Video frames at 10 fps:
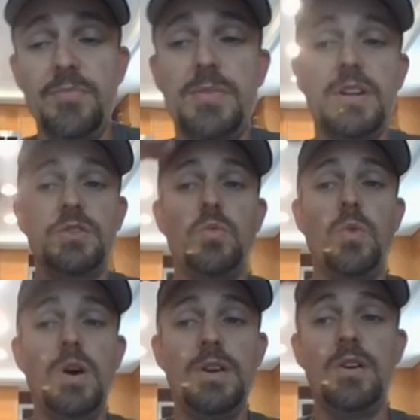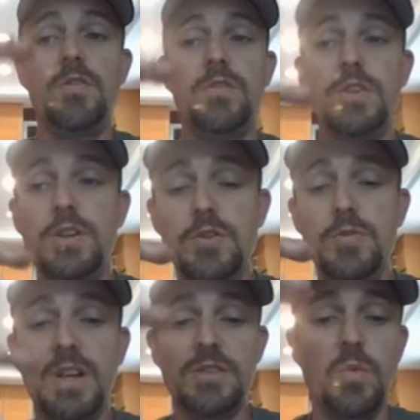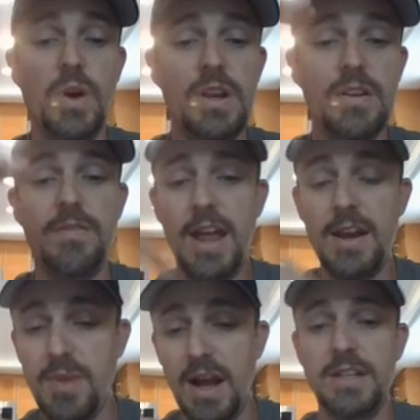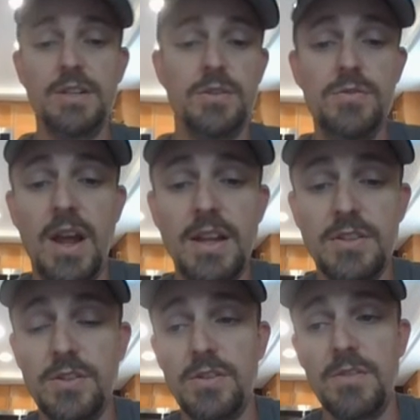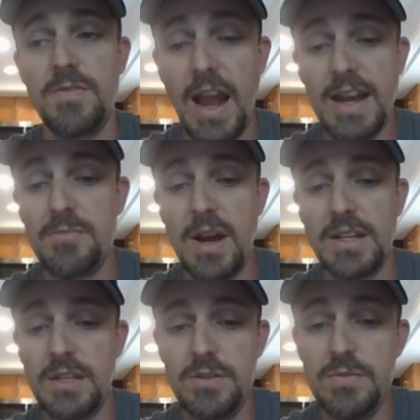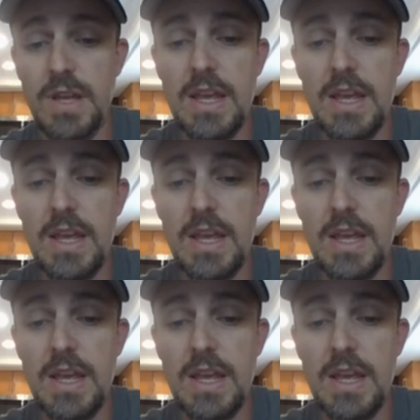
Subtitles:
because 1/2 means 1 divided by 2, right? So you're dividing by 2.